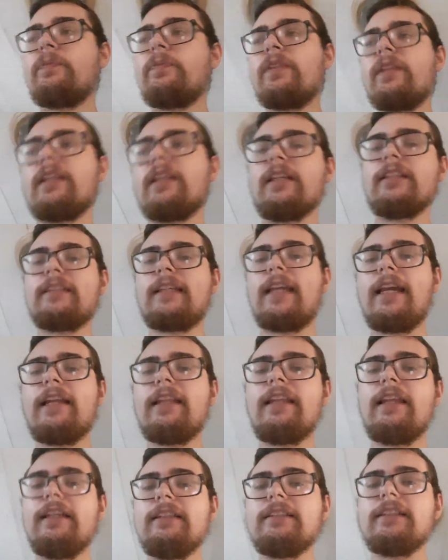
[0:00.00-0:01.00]
this kid
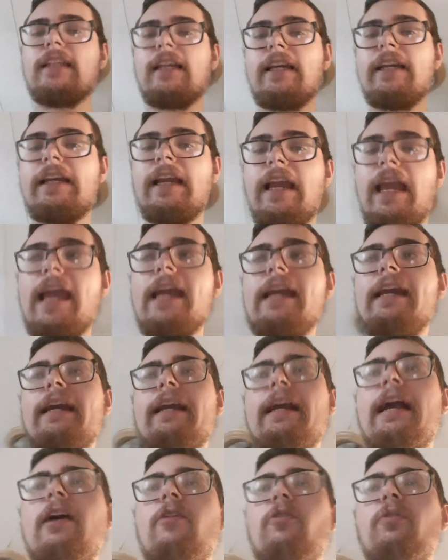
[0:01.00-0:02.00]
that's like
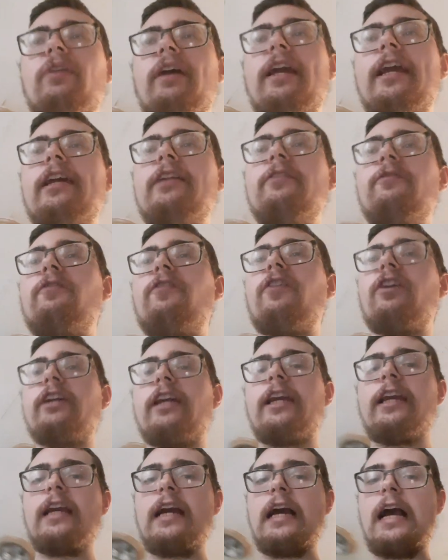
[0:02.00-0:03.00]
hanging out in
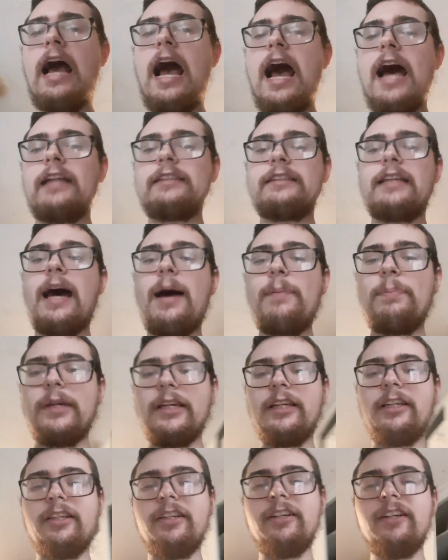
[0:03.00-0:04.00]
fucking Hot
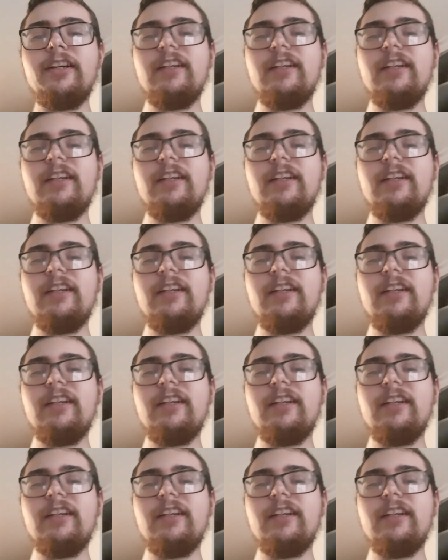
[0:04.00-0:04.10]
Topic.